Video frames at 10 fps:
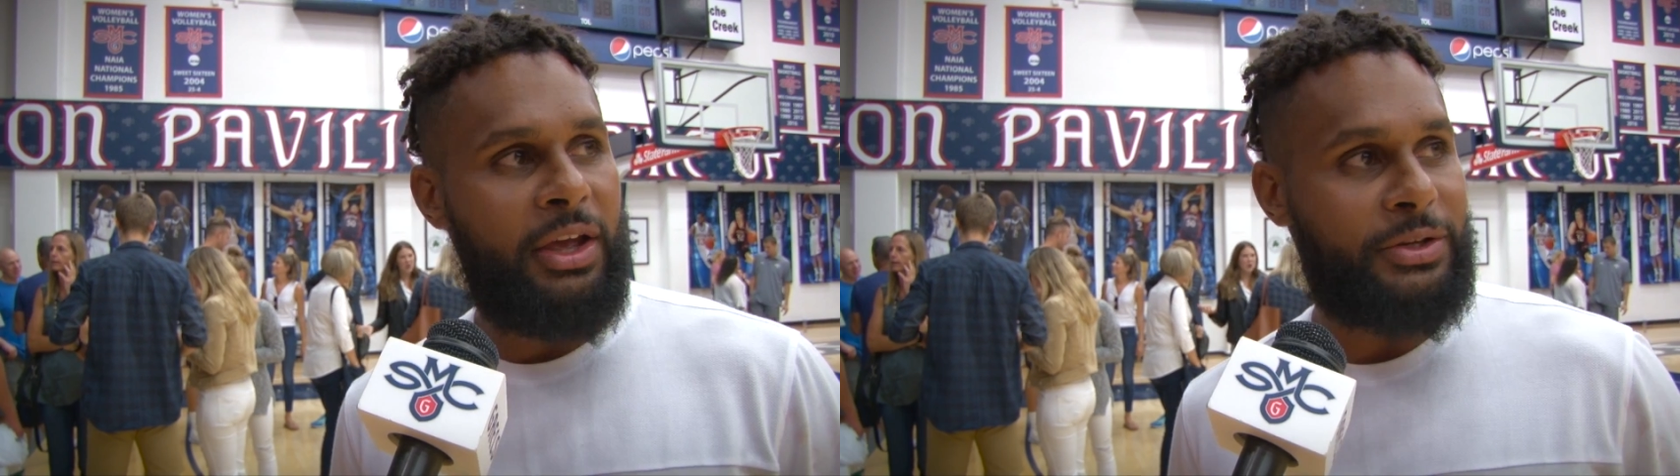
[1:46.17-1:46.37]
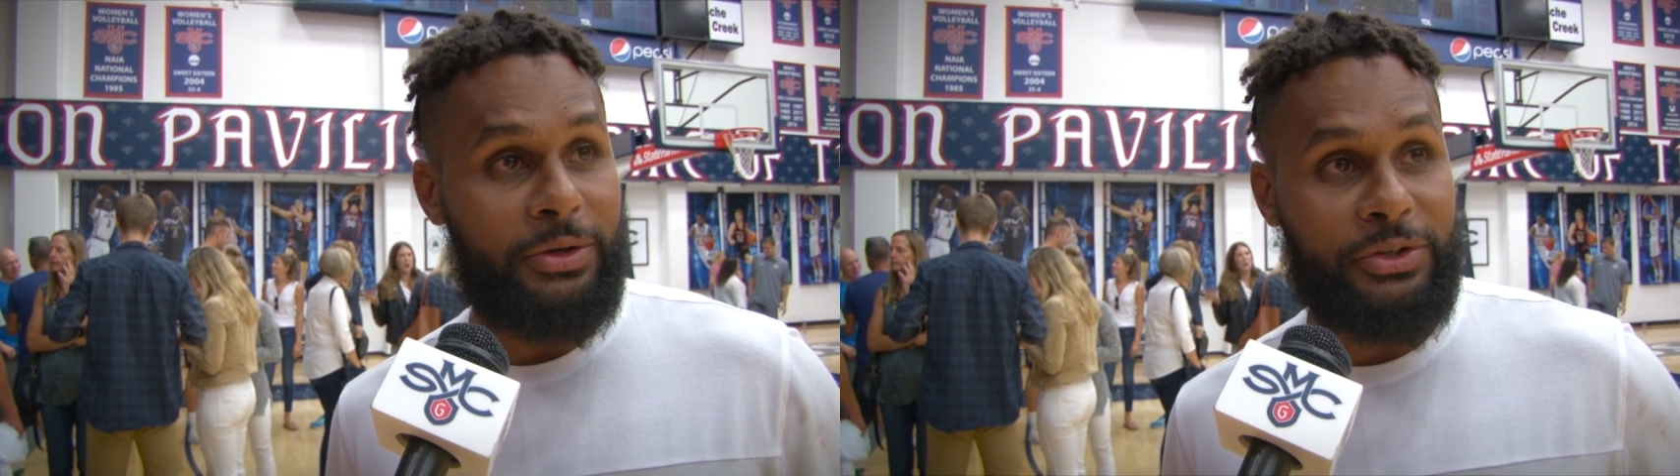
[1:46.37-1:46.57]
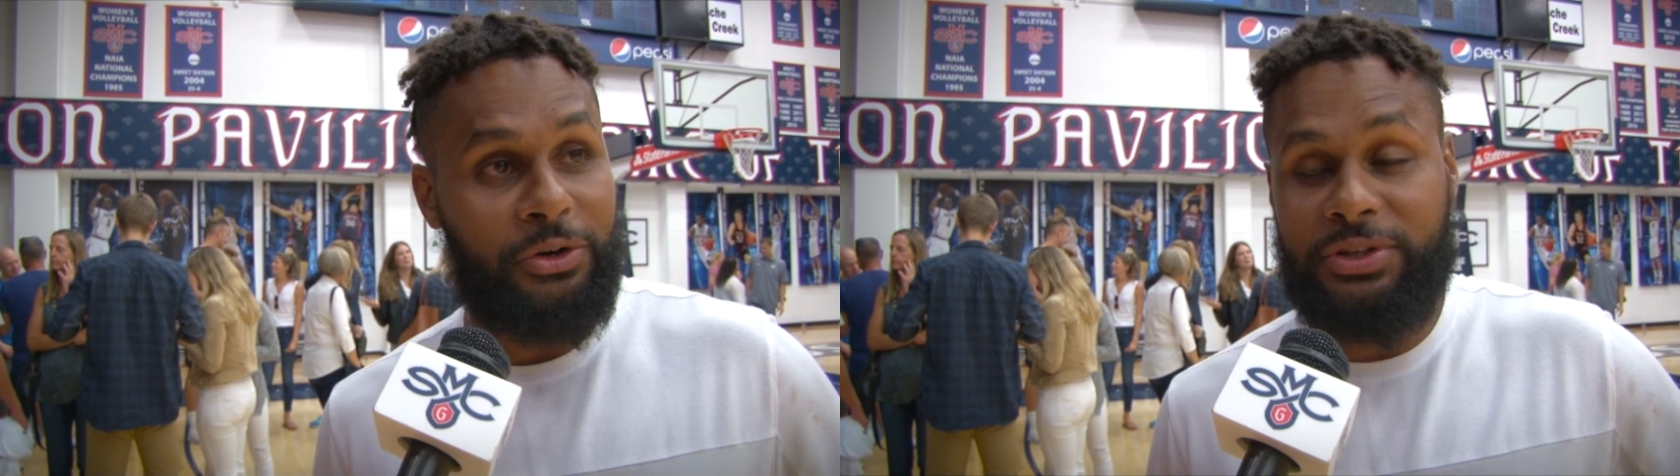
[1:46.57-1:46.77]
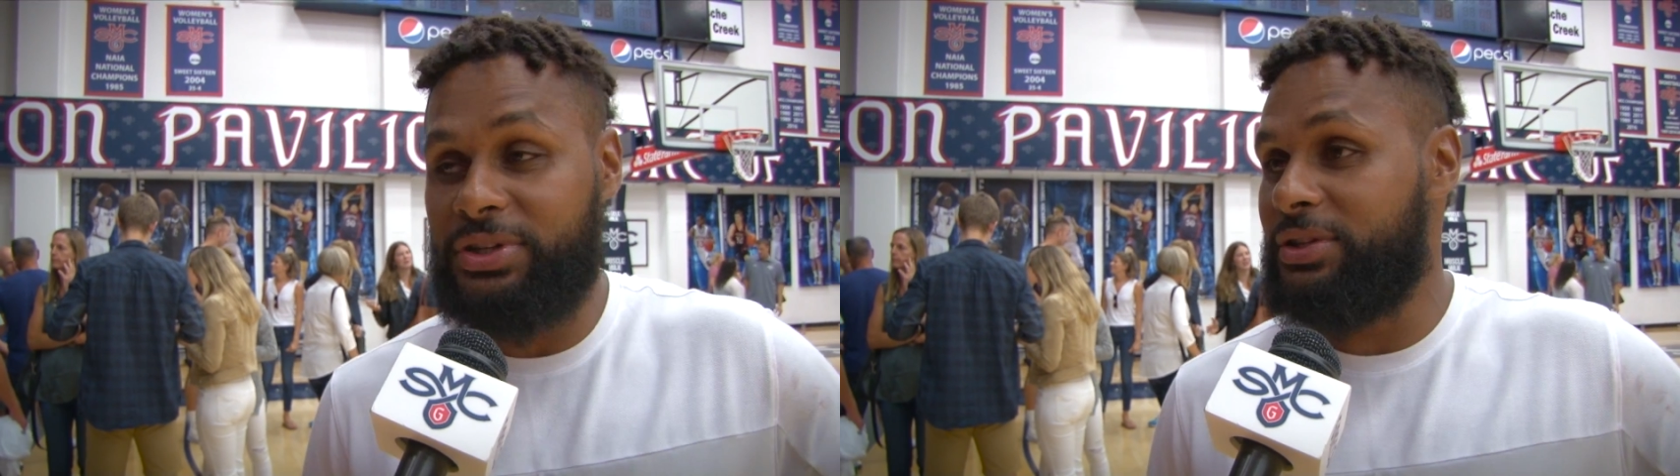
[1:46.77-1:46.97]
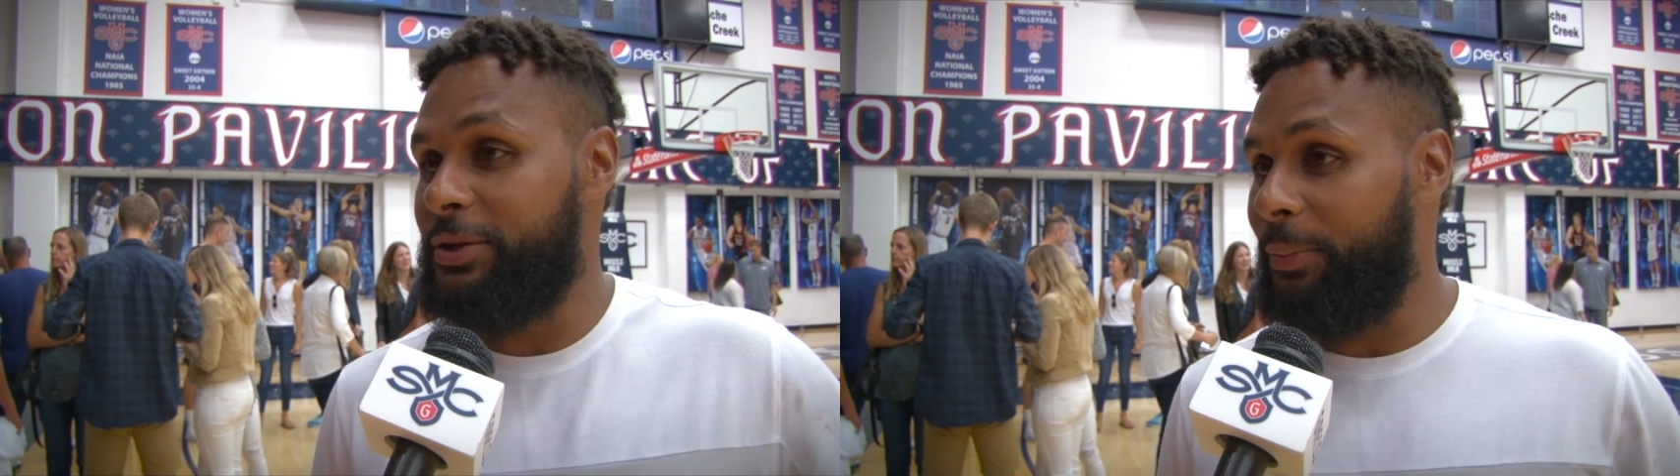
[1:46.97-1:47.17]
So it was good
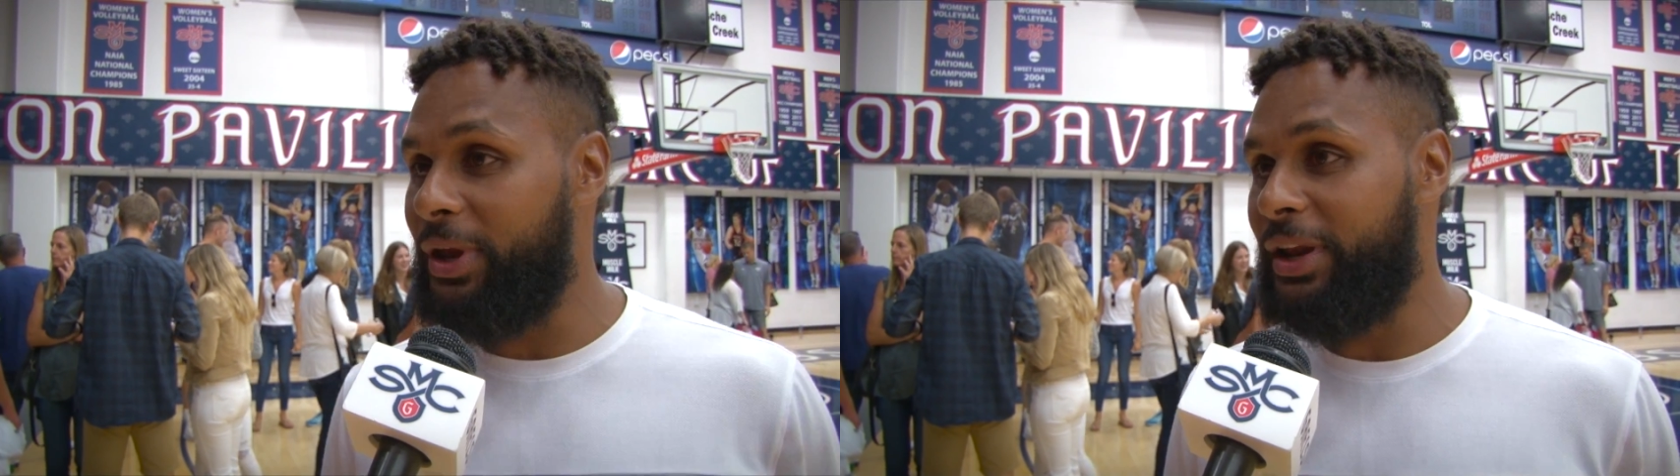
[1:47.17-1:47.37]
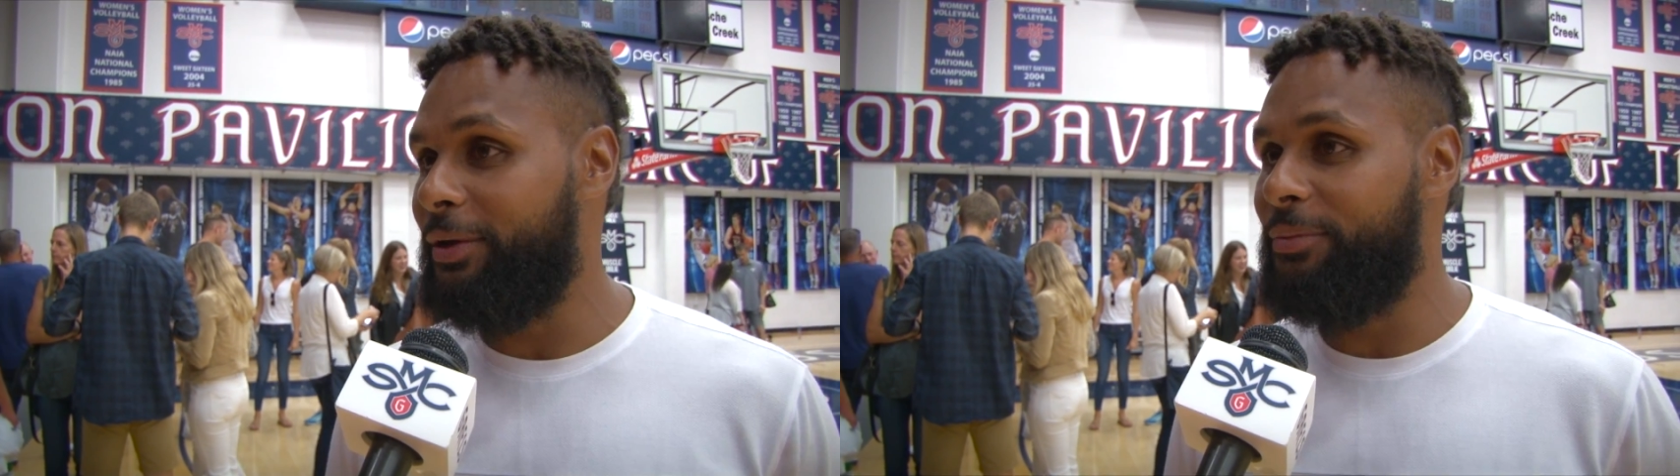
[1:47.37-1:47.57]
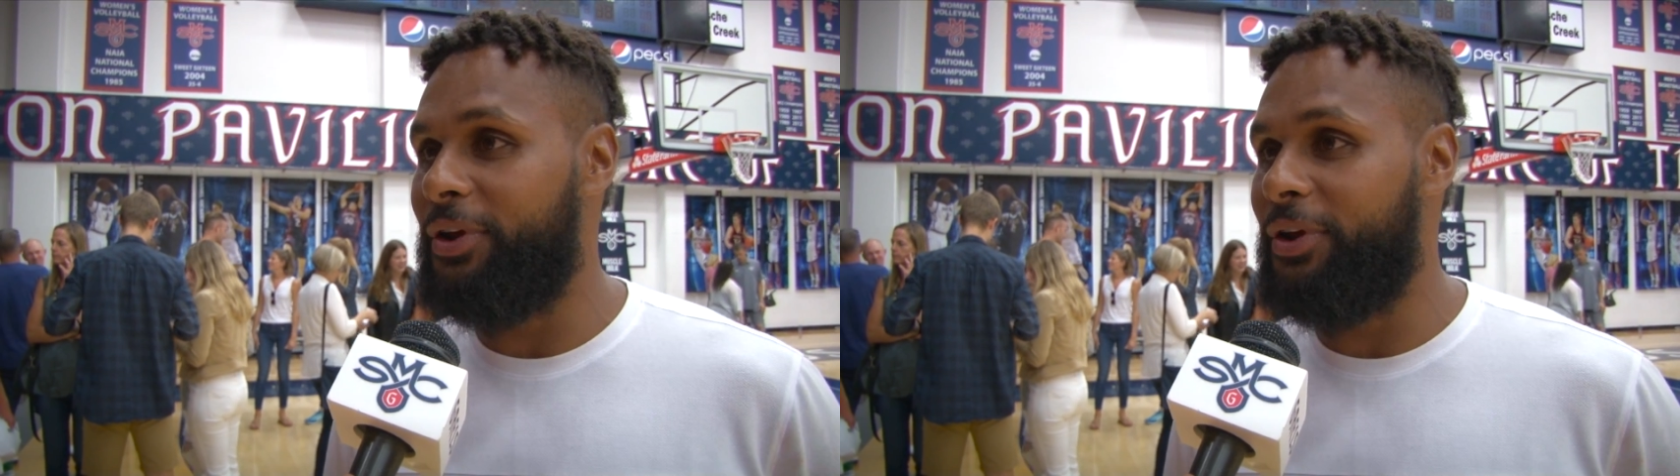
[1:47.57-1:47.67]
to, to meet him,